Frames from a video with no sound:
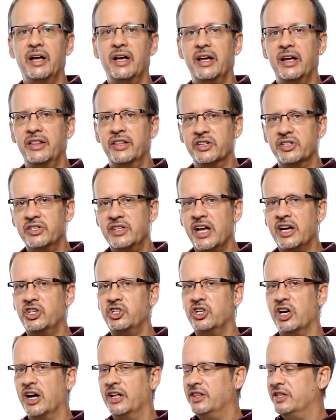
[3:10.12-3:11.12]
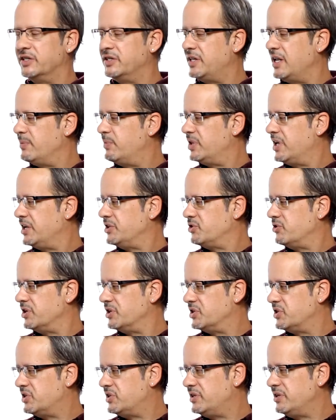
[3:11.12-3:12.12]
In this next shot, the stabilizer
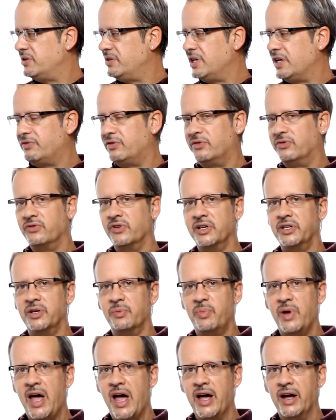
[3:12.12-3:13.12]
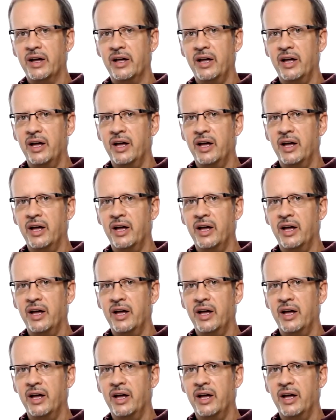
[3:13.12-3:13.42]
is still level front to back,